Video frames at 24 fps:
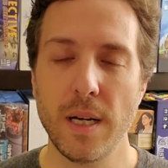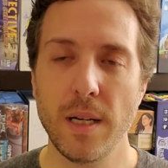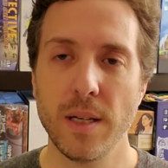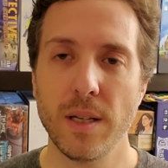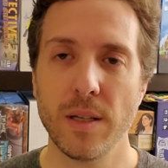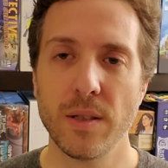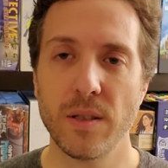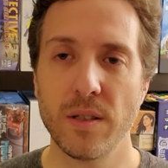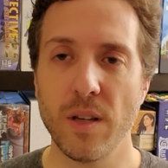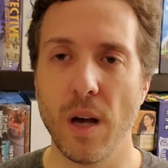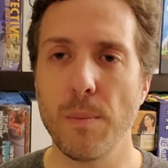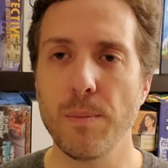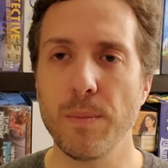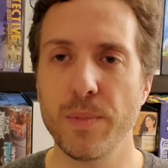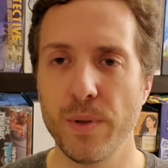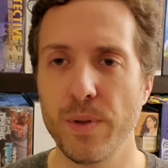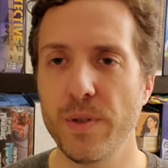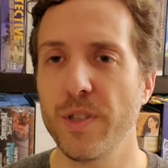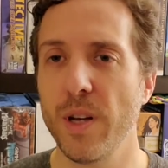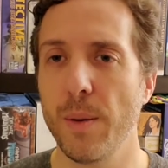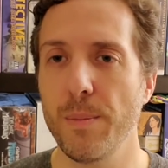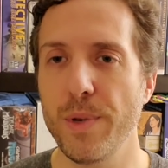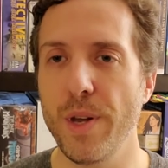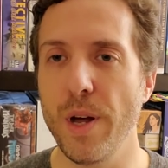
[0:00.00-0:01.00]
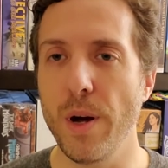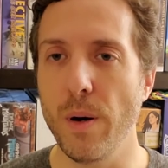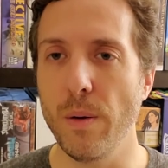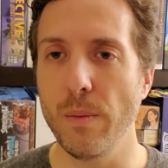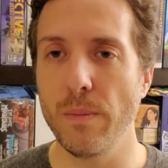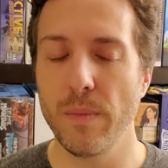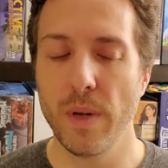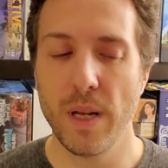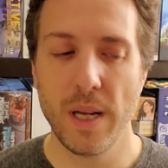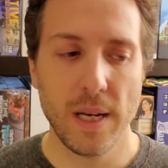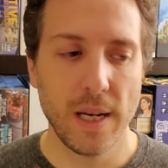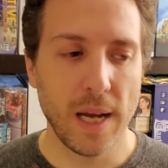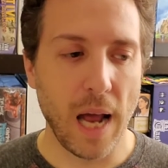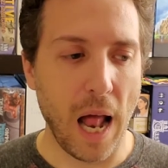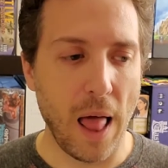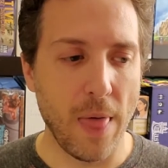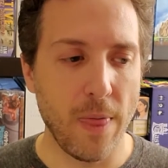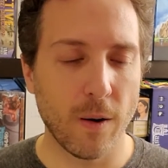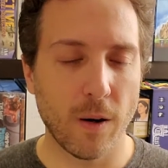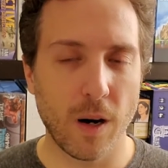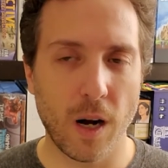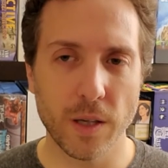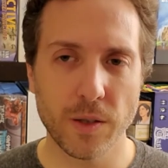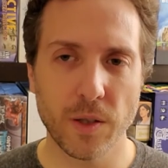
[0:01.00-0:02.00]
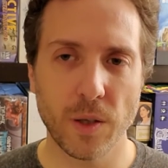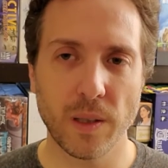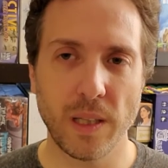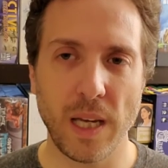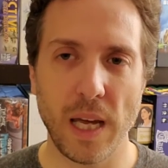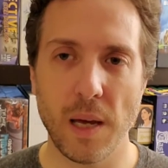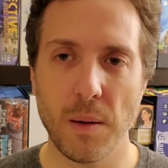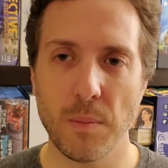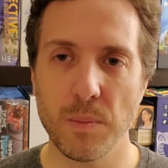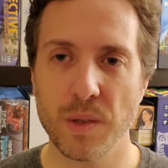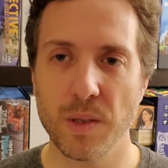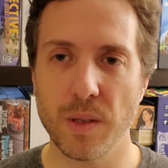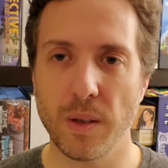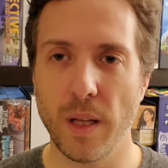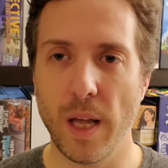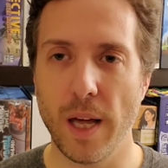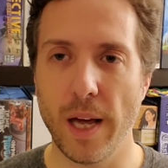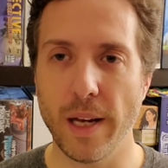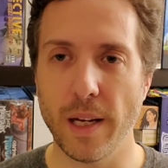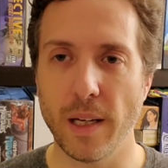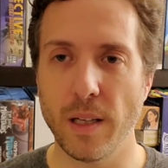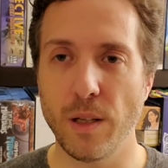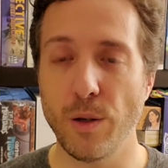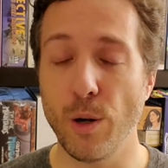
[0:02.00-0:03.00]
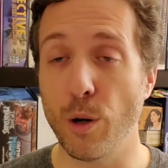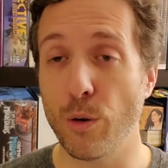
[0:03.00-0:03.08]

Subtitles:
Some don't. And there are also games like,